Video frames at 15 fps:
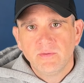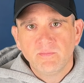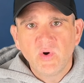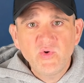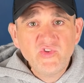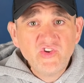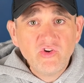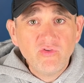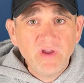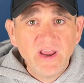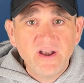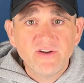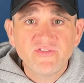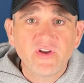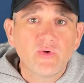Most
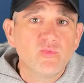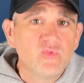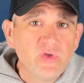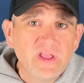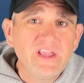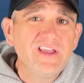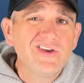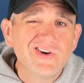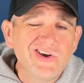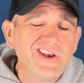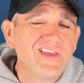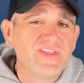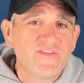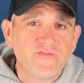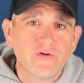creators are really good
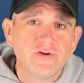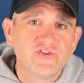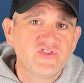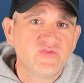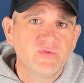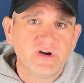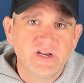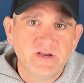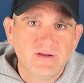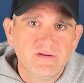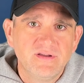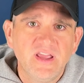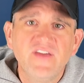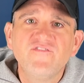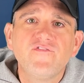at the first one,
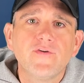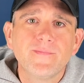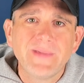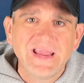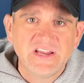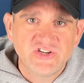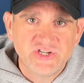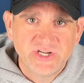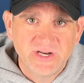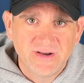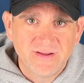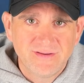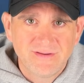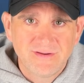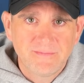
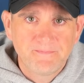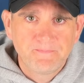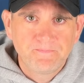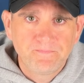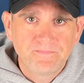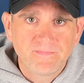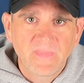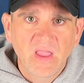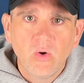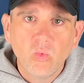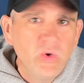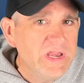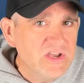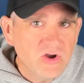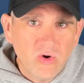information.
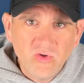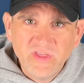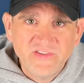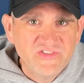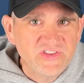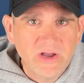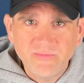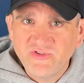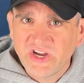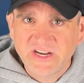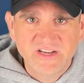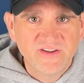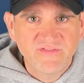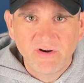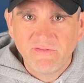We know the
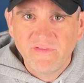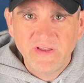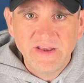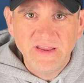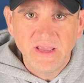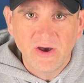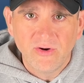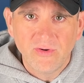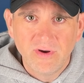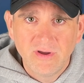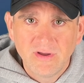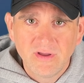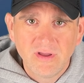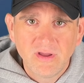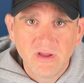subject of our video.
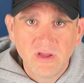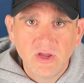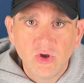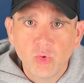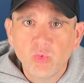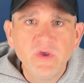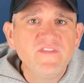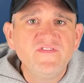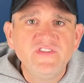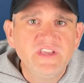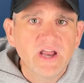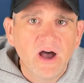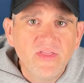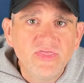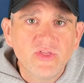We've
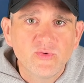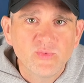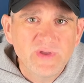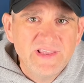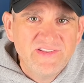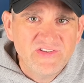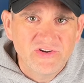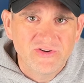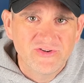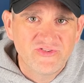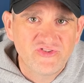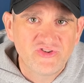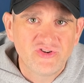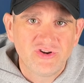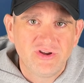done the
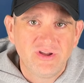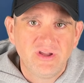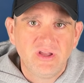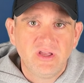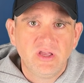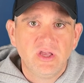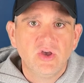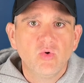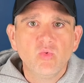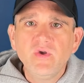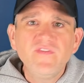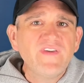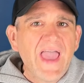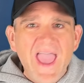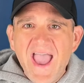research.
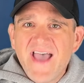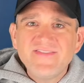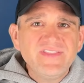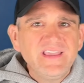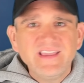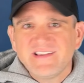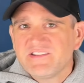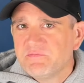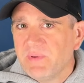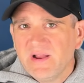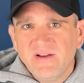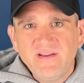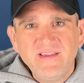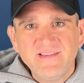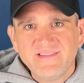We've had the
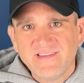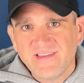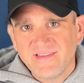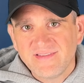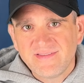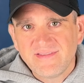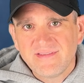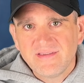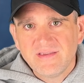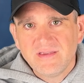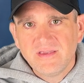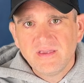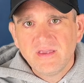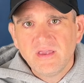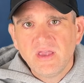experiences.
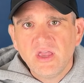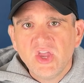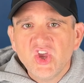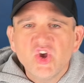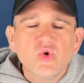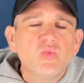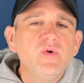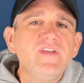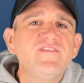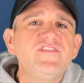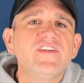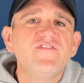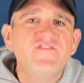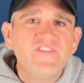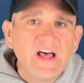We've
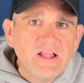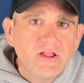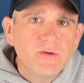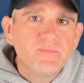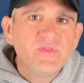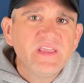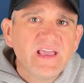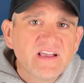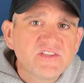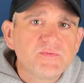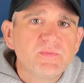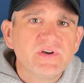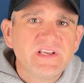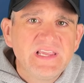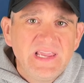developed the
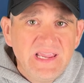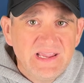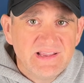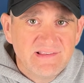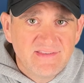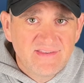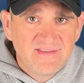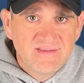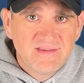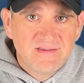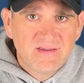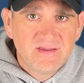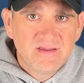expertise.